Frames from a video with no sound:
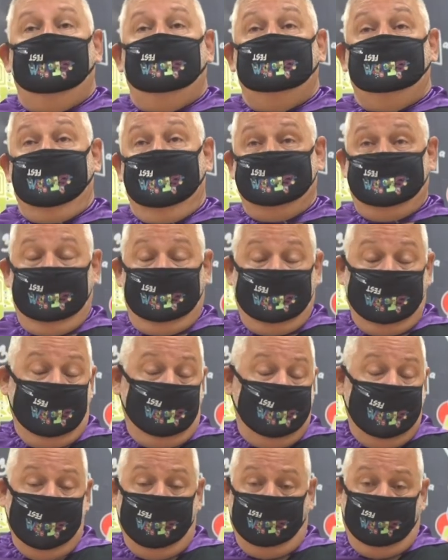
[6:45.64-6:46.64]
Does it
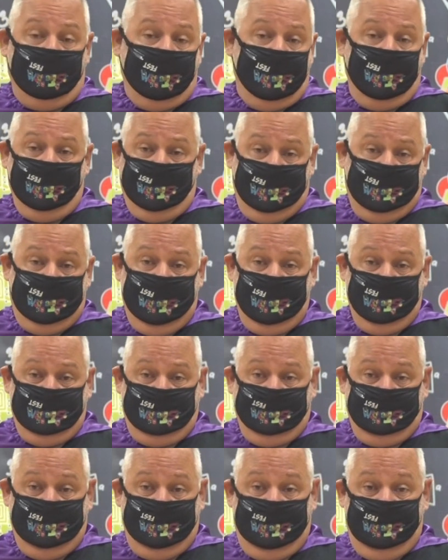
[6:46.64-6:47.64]
come out wrong
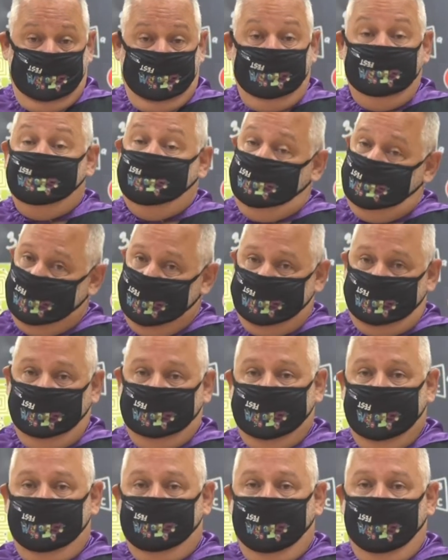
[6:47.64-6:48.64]
occasionally? That's what
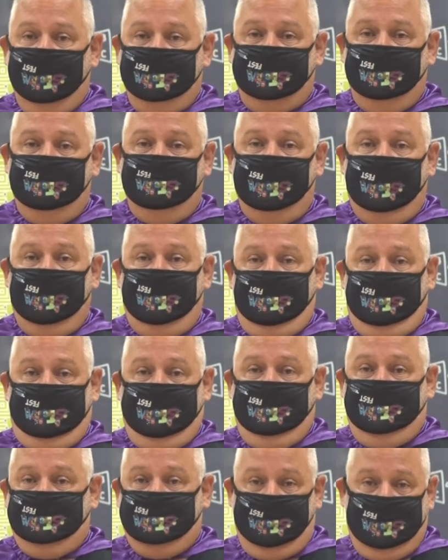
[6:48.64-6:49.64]
that margin of error
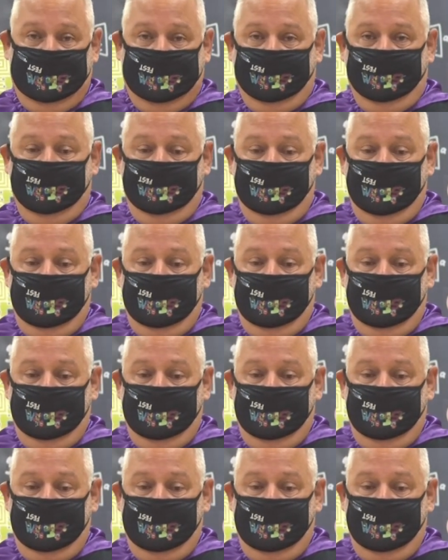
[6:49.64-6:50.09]
thing's about.